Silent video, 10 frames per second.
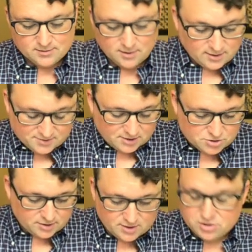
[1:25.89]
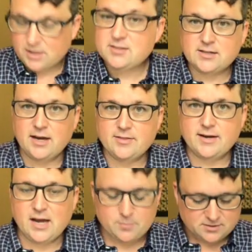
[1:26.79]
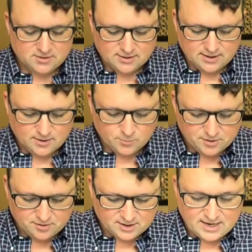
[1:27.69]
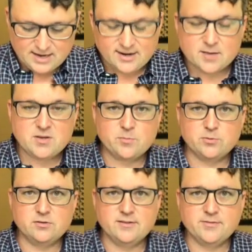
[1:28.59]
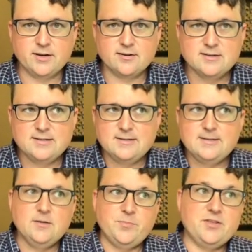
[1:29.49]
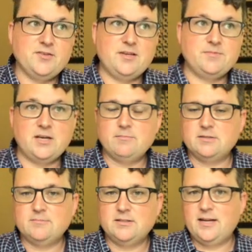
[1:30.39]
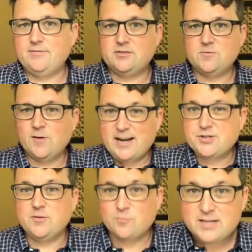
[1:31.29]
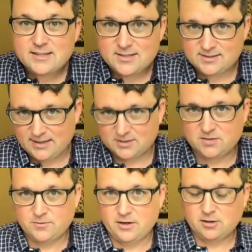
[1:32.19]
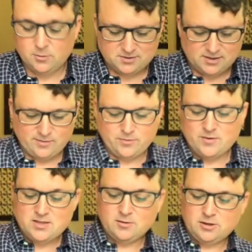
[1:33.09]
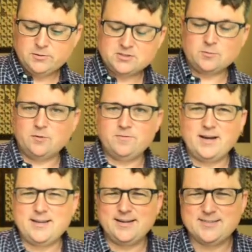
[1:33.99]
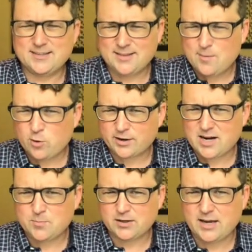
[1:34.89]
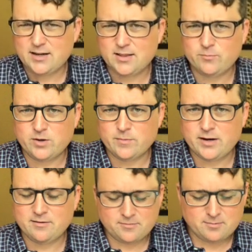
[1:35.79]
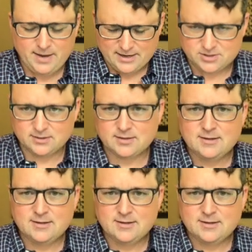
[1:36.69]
essentially the genocide that happens with the Canaanite people who live there. But at the same time, a lot of us don't actually read these texts very closely. If we read them closely, we'll find that it's a lot more complicated than we might have imagined.